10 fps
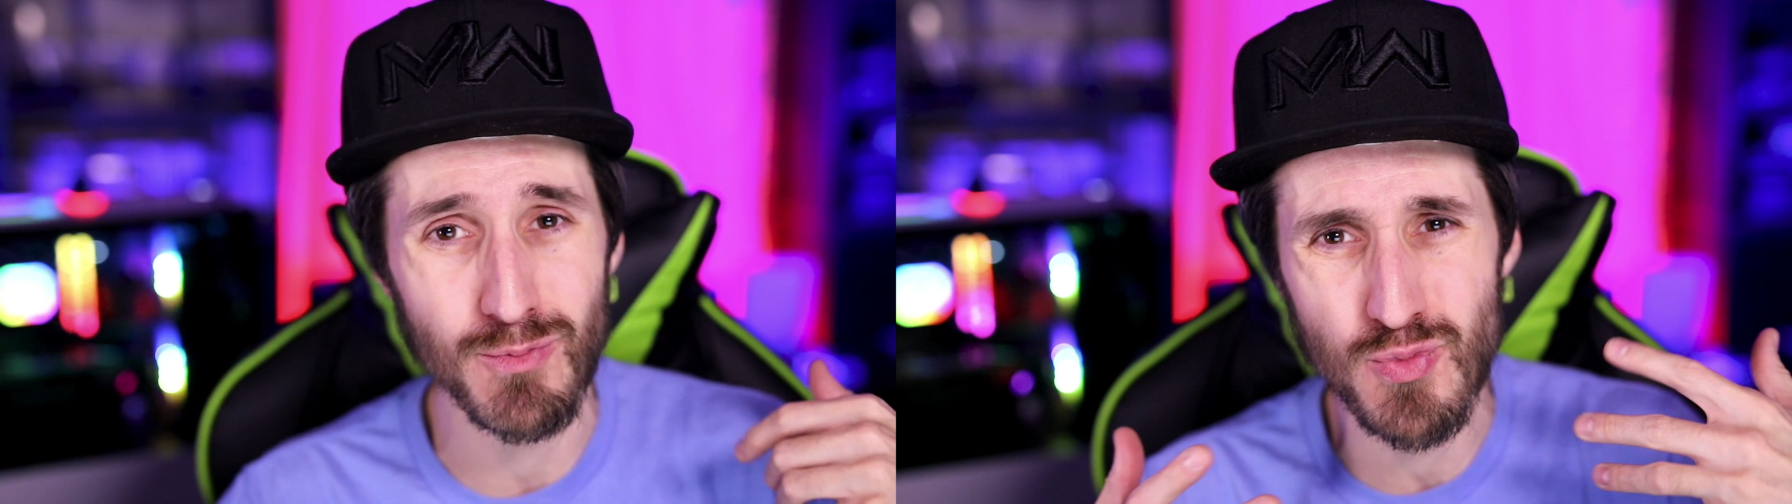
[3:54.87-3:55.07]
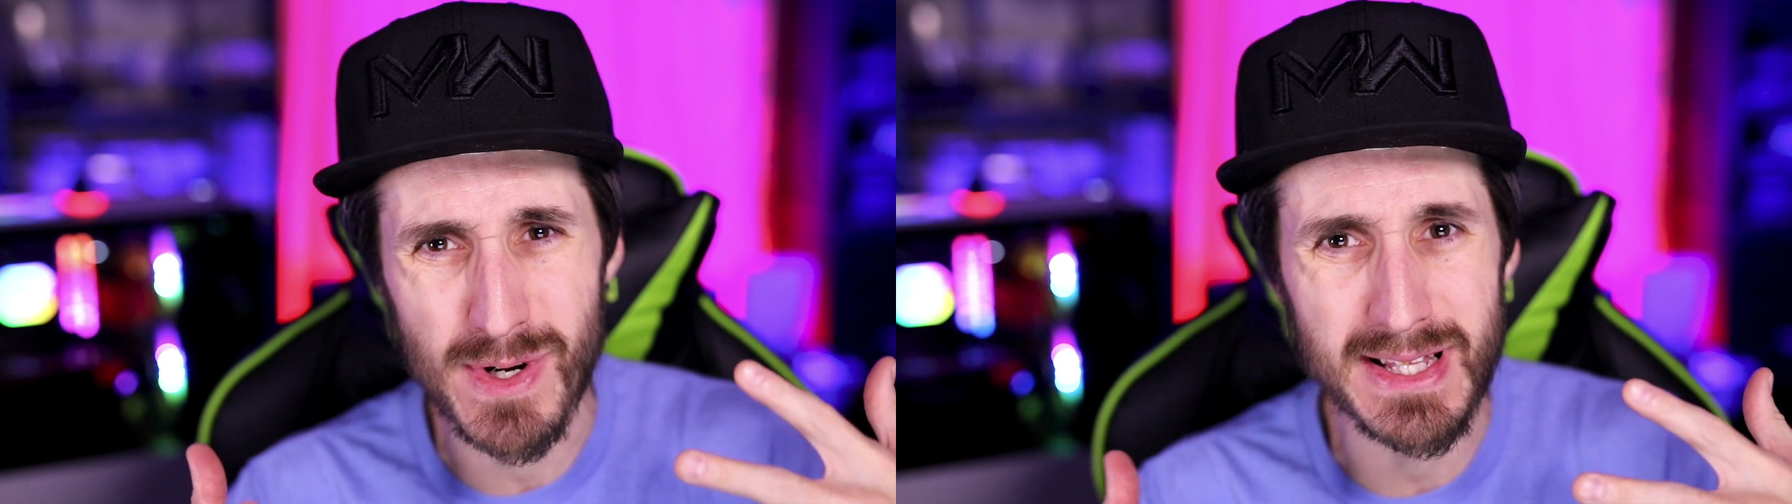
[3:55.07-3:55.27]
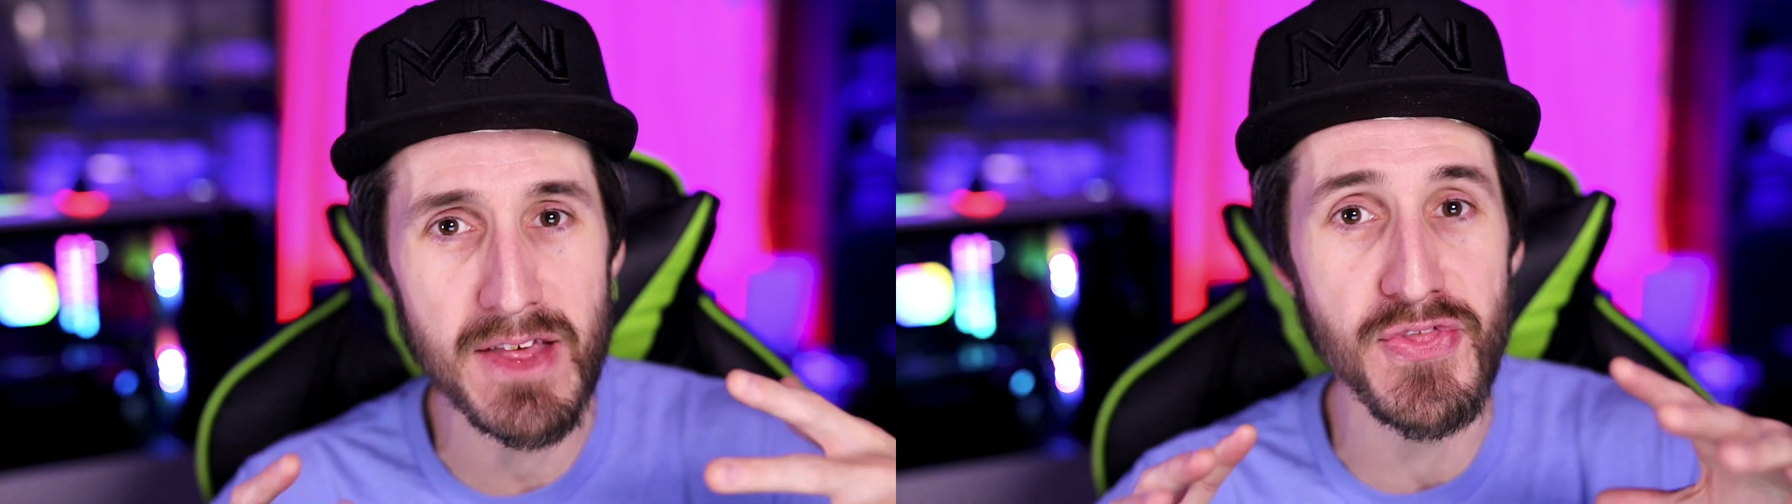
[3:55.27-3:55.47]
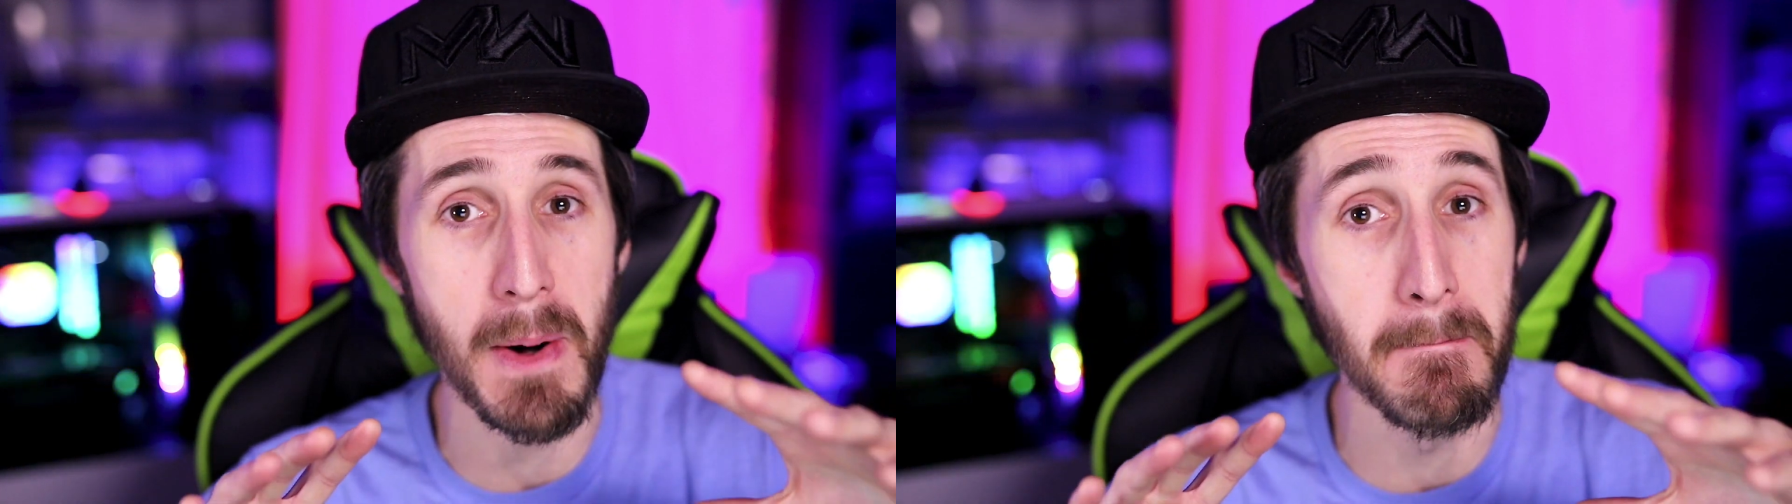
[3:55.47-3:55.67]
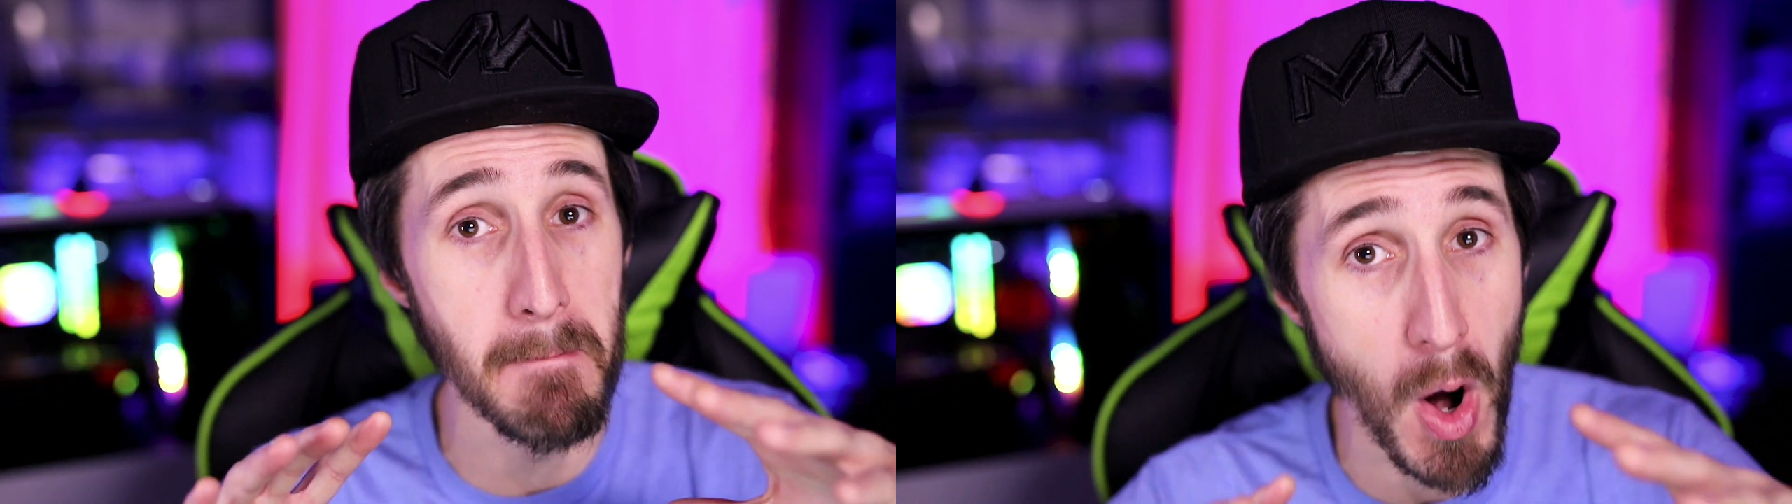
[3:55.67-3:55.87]
really the
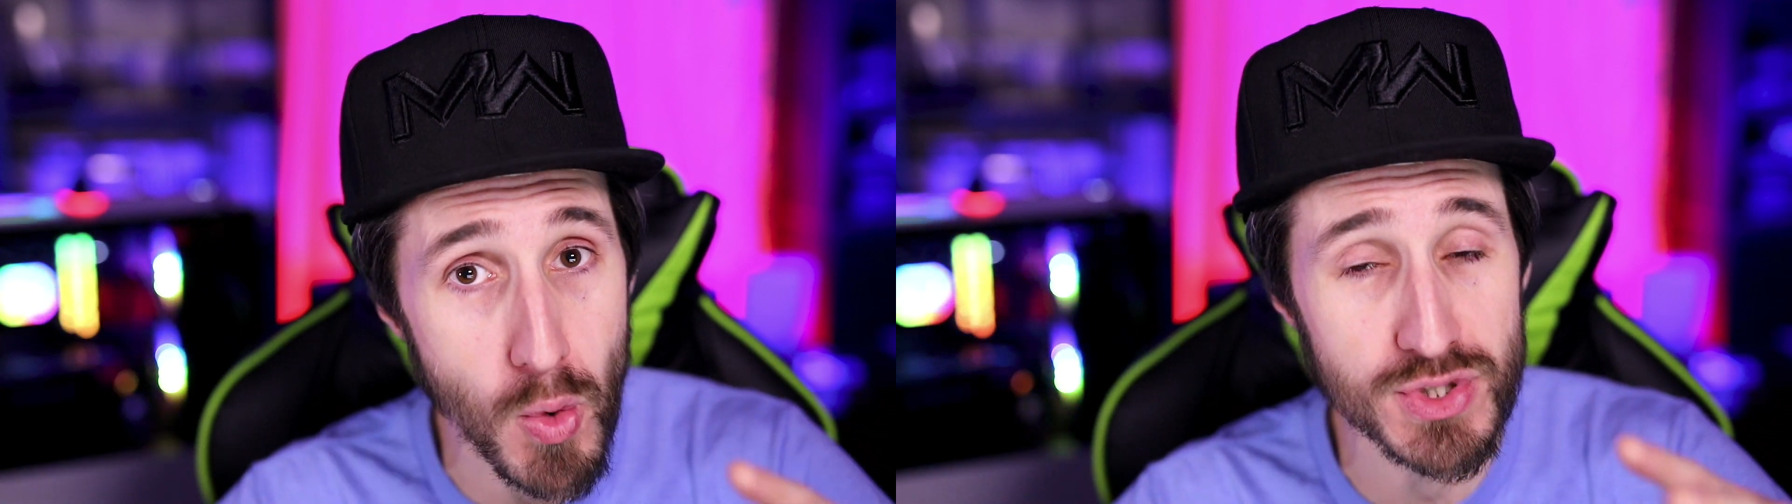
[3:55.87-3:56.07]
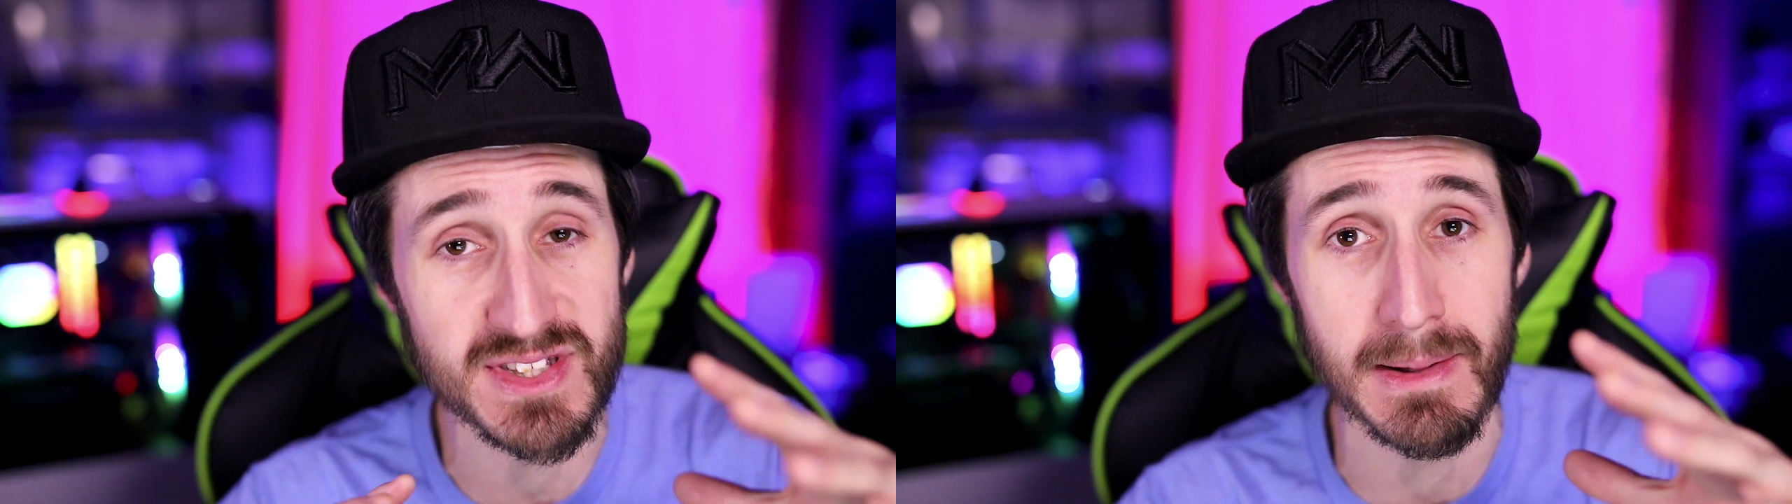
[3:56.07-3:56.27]
most